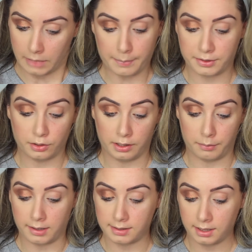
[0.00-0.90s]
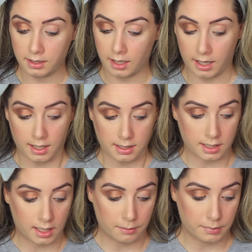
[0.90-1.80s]
Absolutely amazing.
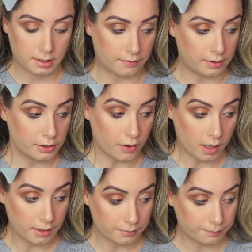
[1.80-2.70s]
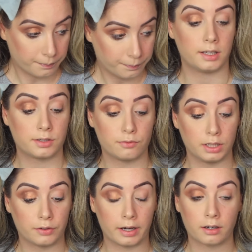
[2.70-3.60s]
And definitely try it. It's
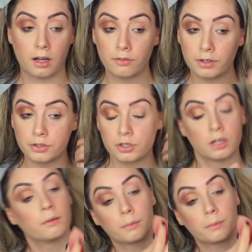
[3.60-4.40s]
really great coverage.